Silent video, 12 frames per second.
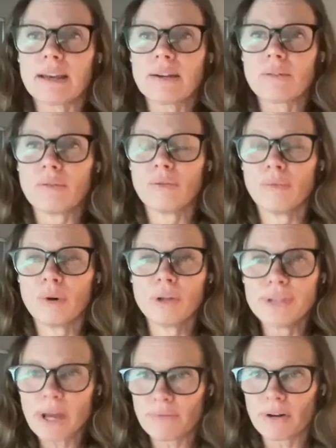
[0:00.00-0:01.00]
thing
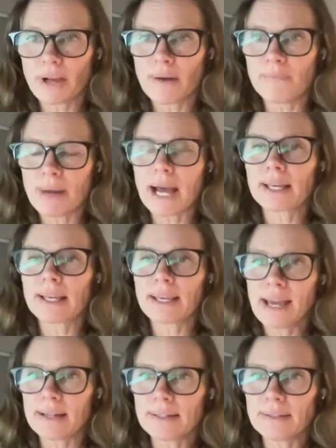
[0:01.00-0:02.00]
will never come
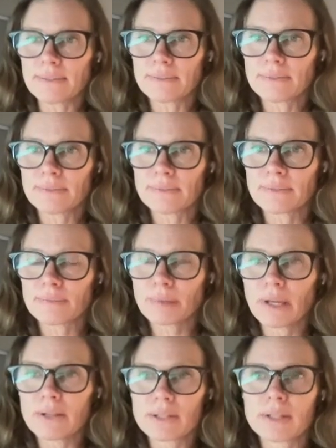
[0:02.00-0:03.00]
back again,
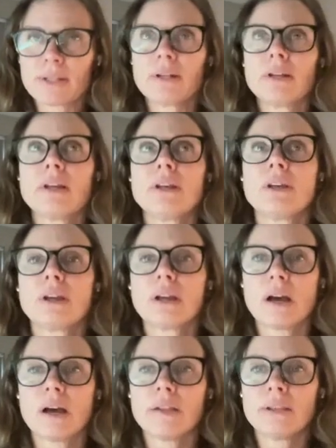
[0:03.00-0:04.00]
because
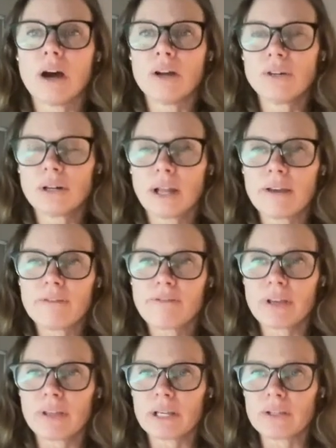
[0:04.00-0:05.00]
the
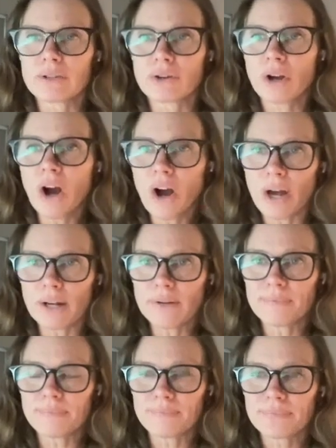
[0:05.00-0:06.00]
underlying feelings are
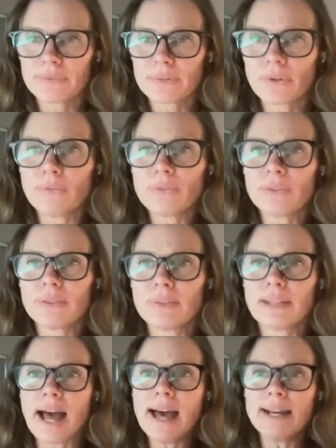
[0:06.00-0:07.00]
gone. So
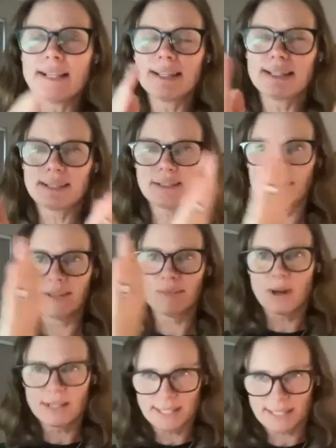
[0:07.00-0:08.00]
that is
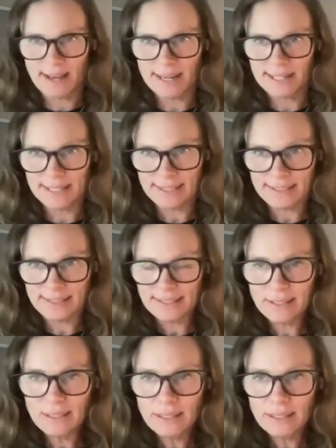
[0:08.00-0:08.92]
the one side.